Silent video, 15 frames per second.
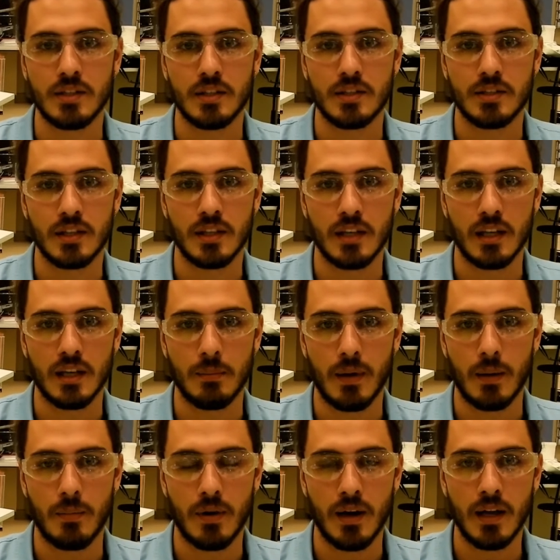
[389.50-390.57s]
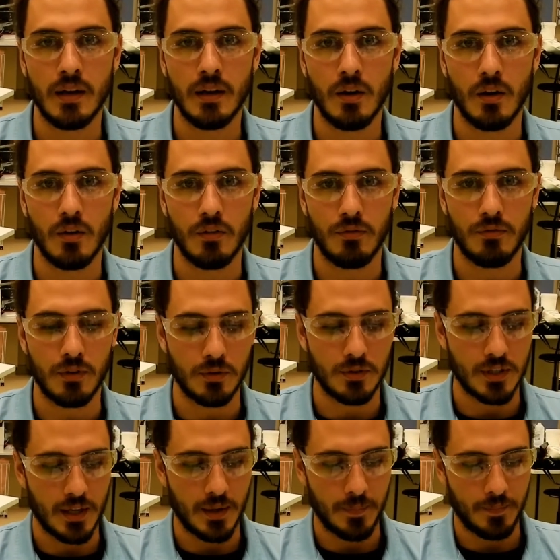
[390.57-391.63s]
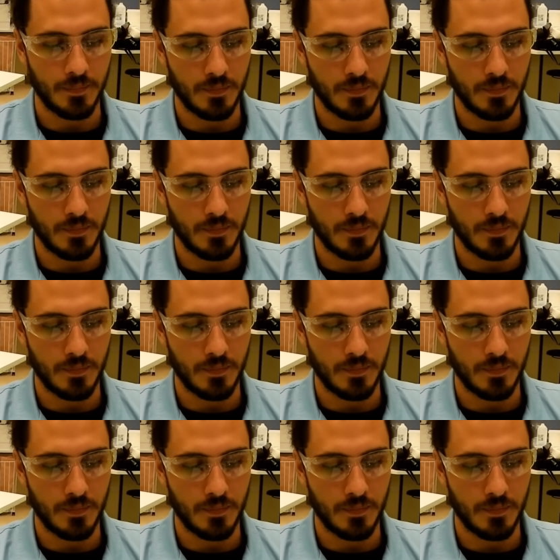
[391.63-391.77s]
to the silica membrane on the filter.